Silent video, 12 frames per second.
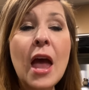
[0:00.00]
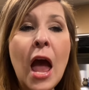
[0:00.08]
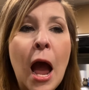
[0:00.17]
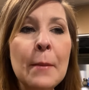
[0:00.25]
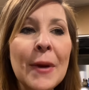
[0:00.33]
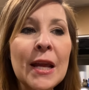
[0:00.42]

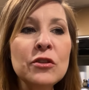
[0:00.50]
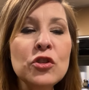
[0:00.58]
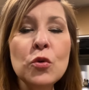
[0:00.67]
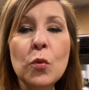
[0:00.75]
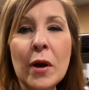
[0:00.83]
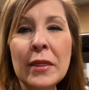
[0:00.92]
I might
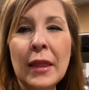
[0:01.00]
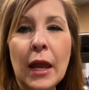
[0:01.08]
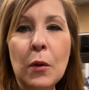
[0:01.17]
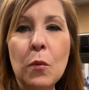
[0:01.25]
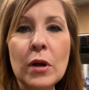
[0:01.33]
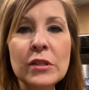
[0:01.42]
do one
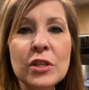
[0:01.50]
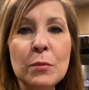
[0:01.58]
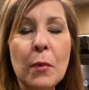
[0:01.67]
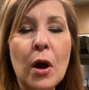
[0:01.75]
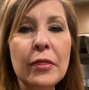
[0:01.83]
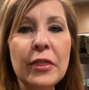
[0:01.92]
like once a
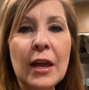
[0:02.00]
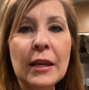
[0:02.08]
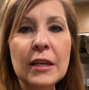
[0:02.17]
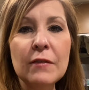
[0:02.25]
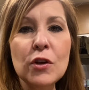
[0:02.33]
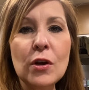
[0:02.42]
month and
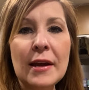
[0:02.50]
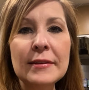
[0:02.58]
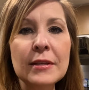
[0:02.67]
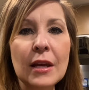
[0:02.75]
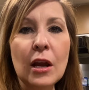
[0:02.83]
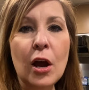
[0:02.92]
give you guys
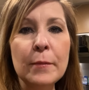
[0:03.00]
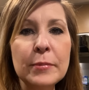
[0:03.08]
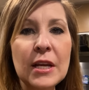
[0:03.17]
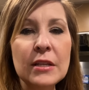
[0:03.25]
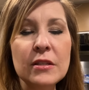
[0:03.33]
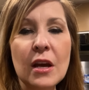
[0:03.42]
like
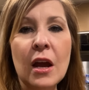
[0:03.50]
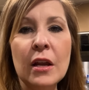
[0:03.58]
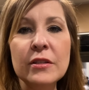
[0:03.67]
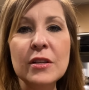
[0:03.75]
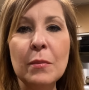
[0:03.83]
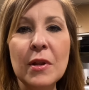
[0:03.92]
updates
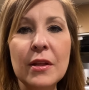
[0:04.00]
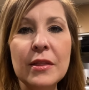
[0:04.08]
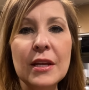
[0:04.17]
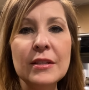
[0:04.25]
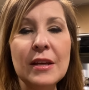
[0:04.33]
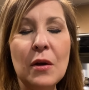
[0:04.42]
on some of the
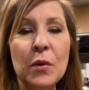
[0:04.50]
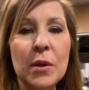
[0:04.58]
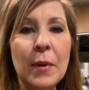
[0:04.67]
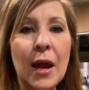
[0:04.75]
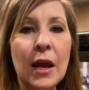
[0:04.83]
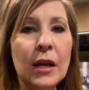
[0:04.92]
things that we've
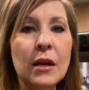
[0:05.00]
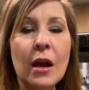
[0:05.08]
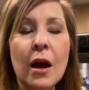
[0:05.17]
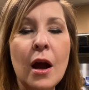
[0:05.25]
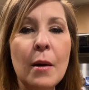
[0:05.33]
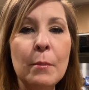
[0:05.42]
been
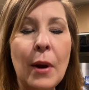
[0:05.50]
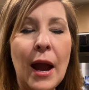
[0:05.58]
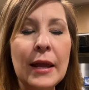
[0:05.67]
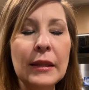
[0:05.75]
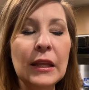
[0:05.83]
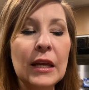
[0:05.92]
um,
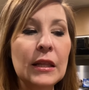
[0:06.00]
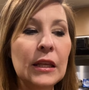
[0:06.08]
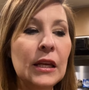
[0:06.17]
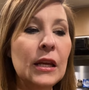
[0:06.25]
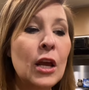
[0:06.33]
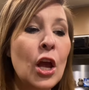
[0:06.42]
buying
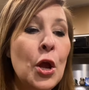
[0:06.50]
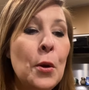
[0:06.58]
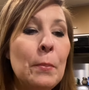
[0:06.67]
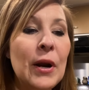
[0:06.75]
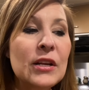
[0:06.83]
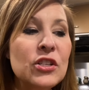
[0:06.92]
lately.
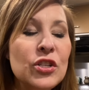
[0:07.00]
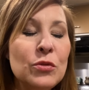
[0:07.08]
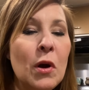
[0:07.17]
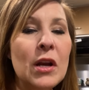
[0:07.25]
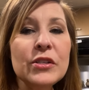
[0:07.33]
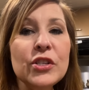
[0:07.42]
But I just
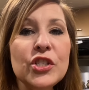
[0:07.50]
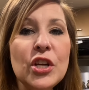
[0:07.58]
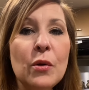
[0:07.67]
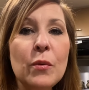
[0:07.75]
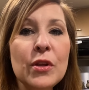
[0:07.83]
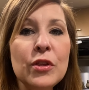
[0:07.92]
wanted to
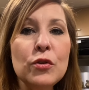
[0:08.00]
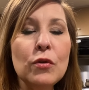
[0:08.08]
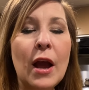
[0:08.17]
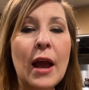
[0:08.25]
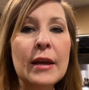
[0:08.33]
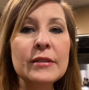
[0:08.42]
share with you
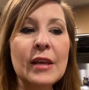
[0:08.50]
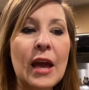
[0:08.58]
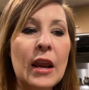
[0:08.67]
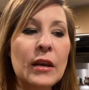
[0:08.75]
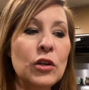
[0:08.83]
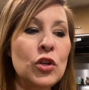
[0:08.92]
guys
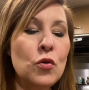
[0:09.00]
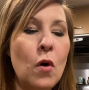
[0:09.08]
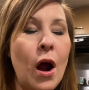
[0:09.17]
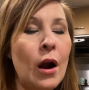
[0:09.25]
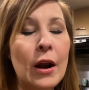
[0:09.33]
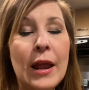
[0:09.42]
that you
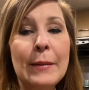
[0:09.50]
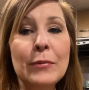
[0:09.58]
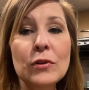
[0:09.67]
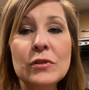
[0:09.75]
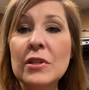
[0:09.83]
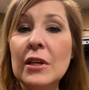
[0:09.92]
are
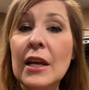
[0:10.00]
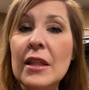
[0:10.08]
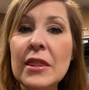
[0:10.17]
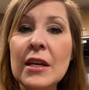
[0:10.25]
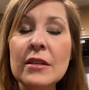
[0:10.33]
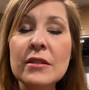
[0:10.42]
able to get
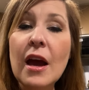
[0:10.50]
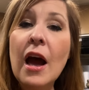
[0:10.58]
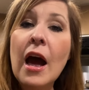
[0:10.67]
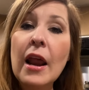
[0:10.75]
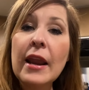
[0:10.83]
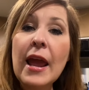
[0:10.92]
things
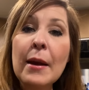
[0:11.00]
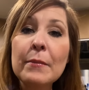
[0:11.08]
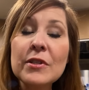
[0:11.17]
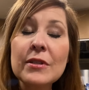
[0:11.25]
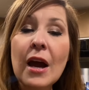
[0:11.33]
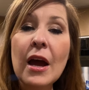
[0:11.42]
on
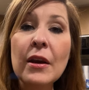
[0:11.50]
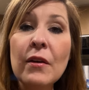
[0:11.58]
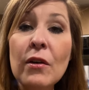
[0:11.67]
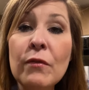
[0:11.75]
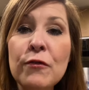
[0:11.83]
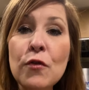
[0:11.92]
Amazon
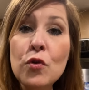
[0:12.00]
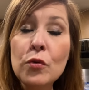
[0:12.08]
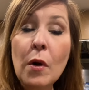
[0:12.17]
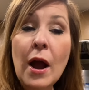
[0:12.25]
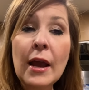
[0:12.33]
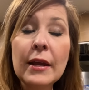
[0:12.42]
food
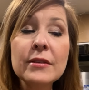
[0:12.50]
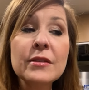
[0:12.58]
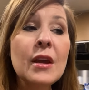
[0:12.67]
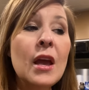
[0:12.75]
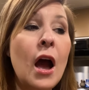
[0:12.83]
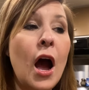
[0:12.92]
wise.
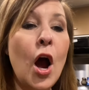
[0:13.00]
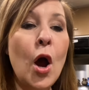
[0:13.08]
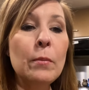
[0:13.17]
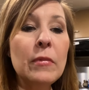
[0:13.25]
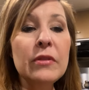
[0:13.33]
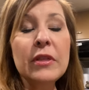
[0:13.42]

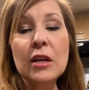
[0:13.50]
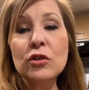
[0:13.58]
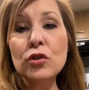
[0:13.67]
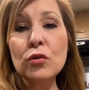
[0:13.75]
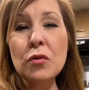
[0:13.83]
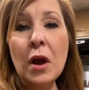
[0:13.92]
Um, they
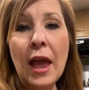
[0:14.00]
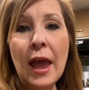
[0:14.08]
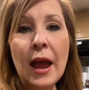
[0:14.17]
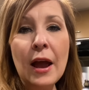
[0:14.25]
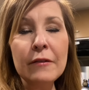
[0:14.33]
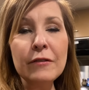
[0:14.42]
do
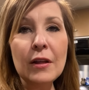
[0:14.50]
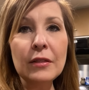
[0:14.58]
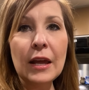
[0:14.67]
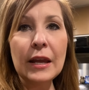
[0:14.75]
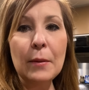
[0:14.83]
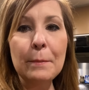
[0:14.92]
have
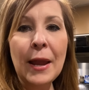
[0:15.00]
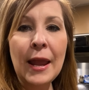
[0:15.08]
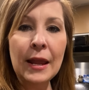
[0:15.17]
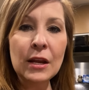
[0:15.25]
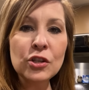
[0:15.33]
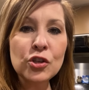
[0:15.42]
like a
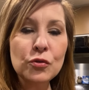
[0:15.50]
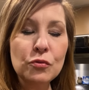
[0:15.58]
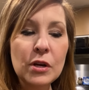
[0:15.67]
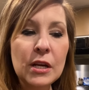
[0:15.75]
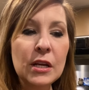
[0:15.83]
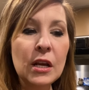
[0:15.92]
pan
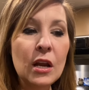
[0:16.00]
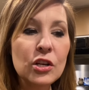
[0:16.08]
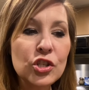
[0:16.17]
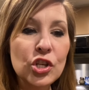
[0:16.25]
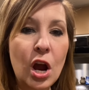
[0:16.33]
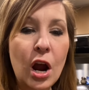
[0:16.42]
pantry
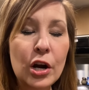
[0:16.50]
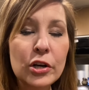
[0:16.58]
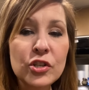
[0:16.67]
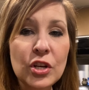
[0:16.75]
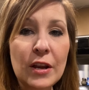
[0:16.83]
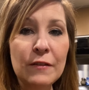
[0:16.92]

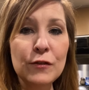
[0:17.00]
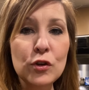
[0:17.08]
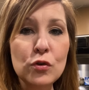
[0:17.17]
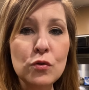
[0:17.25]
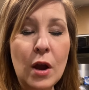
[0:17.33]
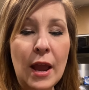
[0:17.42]
charge if
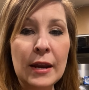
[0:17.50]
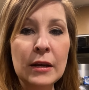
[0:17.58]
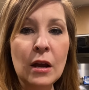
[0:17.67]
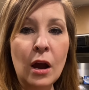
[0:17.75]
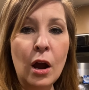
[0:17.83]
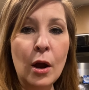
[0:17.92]
you end
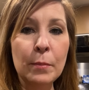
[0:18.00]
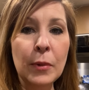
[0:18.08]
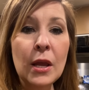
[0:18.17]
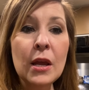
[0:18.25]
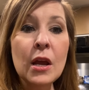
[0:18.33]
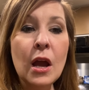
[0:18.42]
up
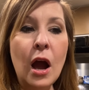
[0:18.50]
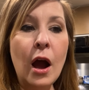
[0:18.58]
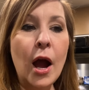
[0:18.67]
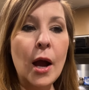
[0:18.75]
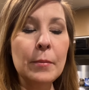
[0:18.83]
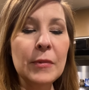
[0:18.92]

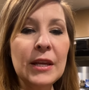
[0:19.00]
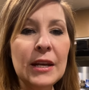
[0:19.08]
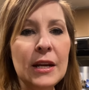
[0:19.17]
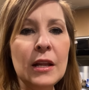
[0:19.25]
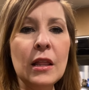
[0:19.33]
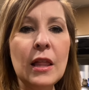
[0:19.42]
um,
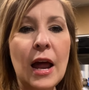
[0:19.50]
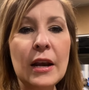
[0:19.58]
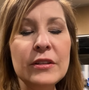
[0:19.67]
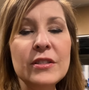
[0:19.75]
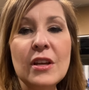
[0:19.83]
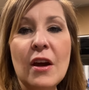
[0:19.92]
getting a lot
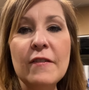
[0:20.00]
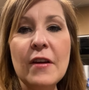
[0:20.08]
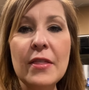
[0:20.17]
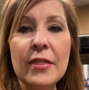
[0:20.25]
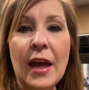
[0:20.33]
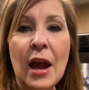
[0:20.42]
of stuff
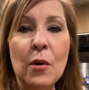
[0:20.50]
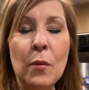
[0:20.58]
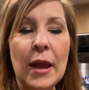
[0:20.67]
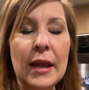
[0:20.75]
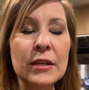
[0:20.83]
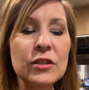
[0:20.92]
that way.